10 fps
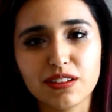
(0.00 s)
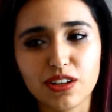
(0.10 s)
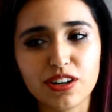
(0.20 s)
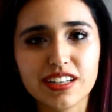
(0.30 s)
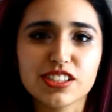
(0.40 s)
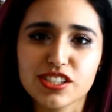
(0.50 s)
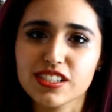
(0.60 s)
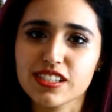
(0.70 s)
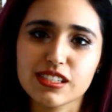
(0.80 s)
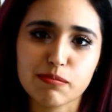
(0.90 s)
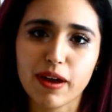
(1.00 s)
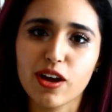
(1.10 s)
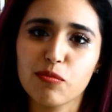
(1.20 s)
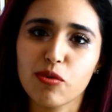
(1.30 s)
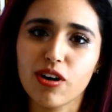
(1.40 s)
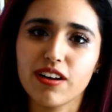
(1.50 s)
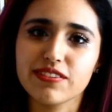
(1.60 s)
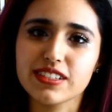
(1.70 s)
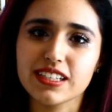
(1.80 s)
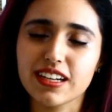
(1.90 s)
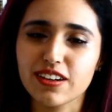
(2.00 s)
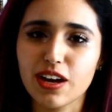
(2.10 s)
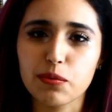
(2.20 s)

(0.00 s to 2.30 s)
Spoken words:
learning just to smile more often and